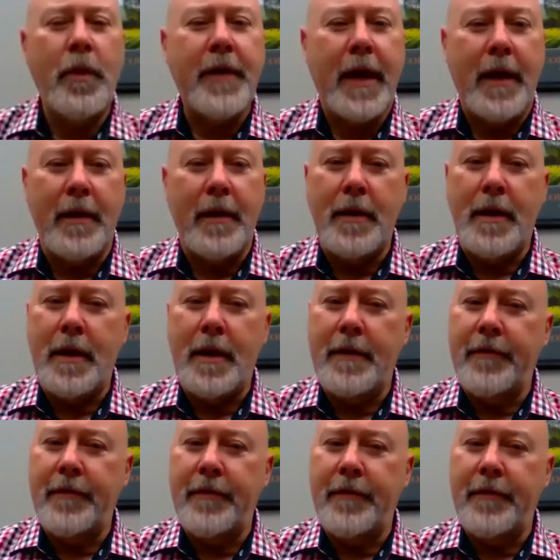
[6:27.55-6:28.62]
got a
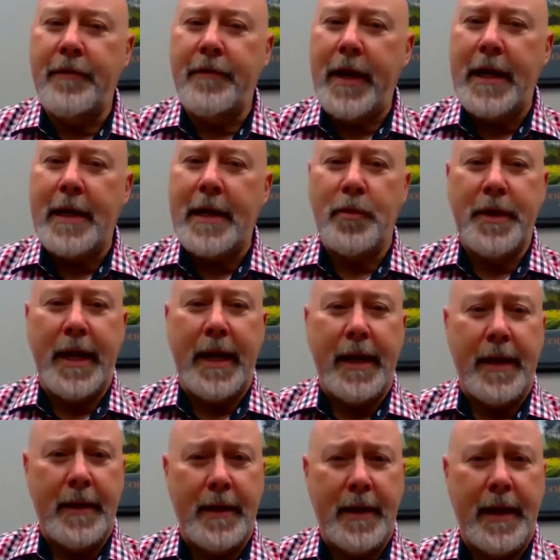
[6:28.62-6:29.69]
lot of animal
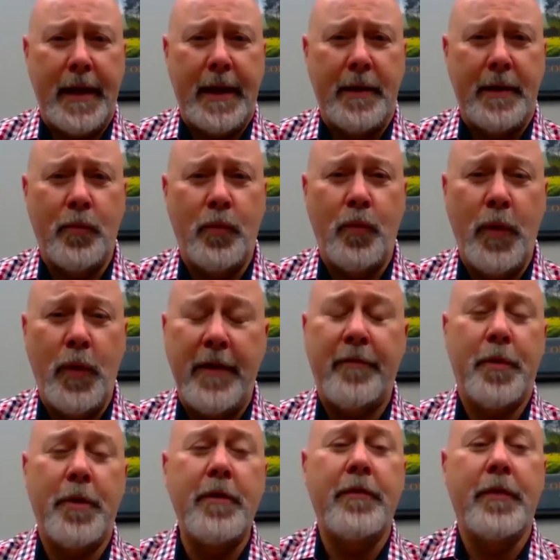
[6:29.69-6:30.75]
data, and we
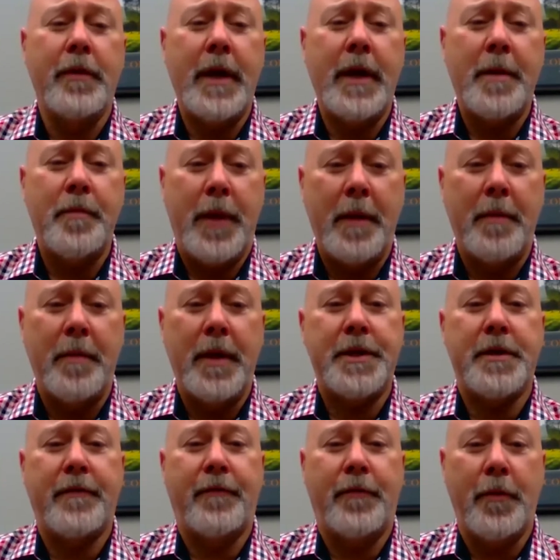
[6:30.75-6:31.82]
have proven and
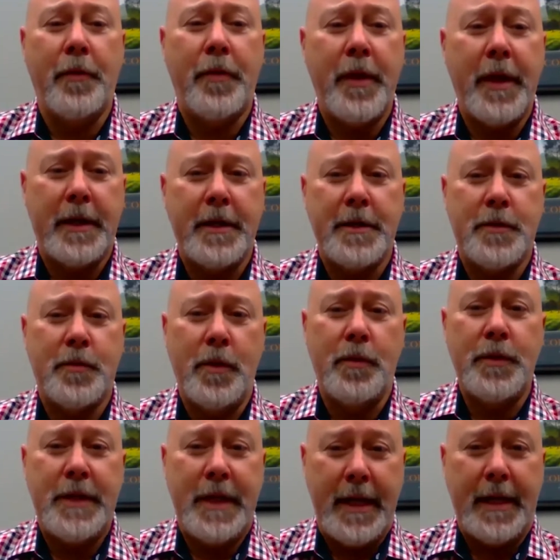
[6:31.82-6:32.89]
published full thickness
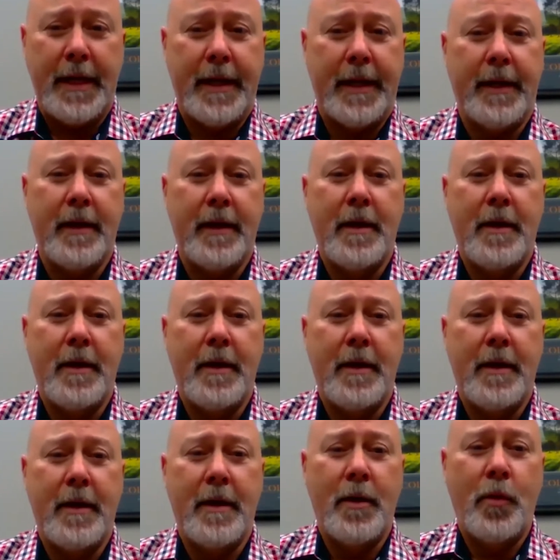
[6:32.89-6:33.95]
wounds healing
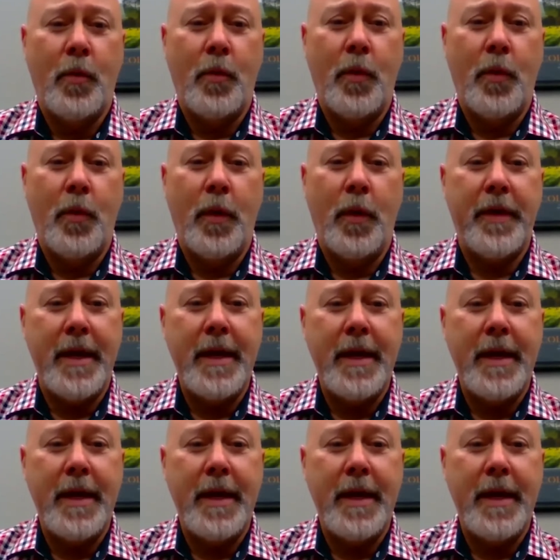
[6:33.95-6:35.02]
with
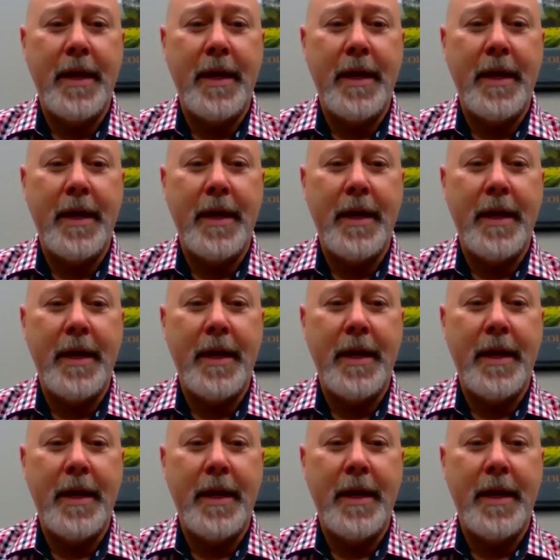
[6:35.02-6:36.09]
intact
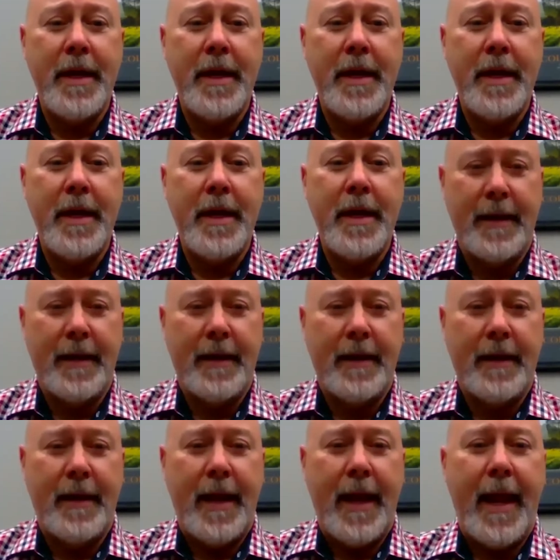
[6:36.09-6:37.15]
hair follicles and
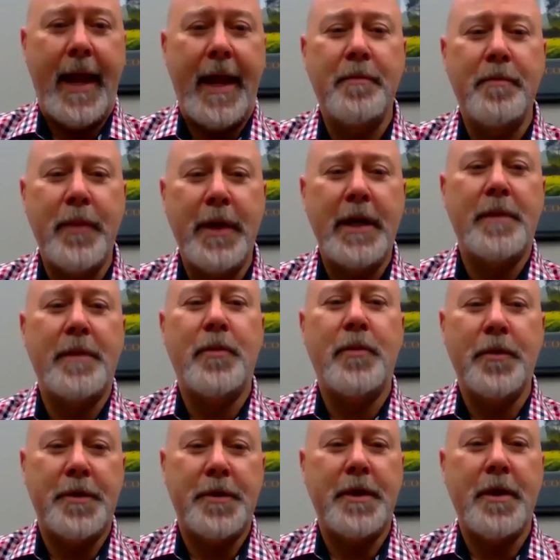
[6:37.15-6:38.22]
sweat glands
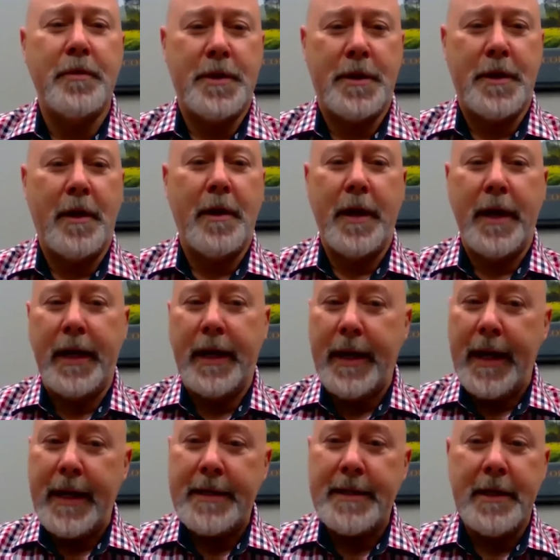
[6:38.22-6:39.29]
and minimal to no
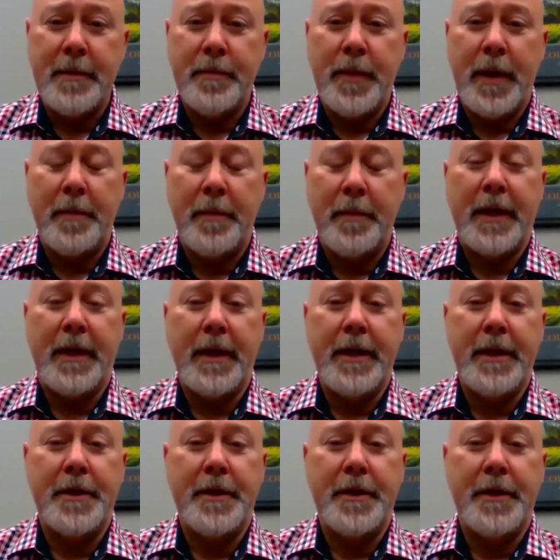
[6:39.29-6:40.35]
scarring. And that's in the
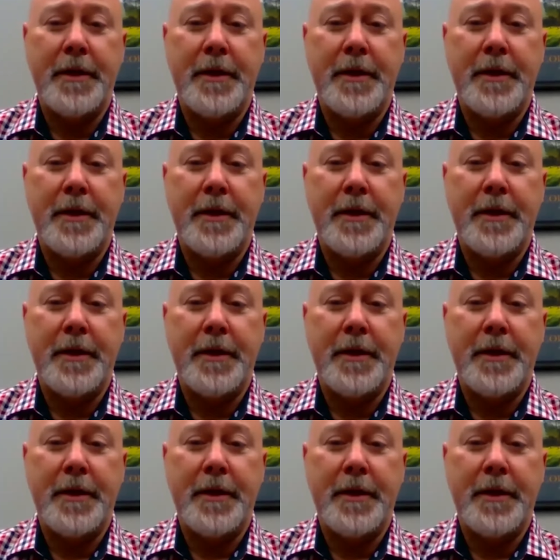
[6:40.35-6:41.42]
public literature.
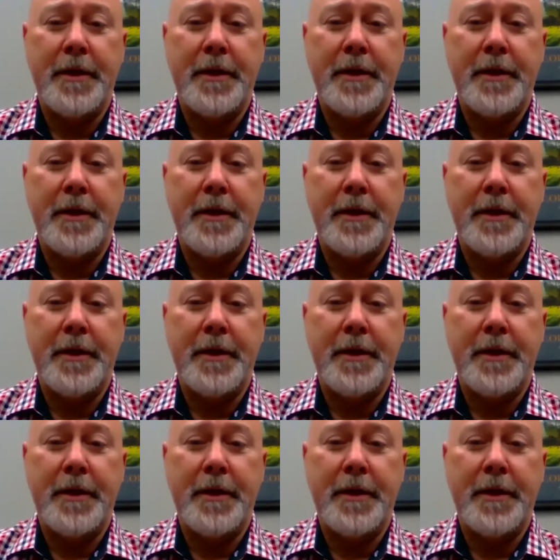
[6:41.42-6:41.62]
And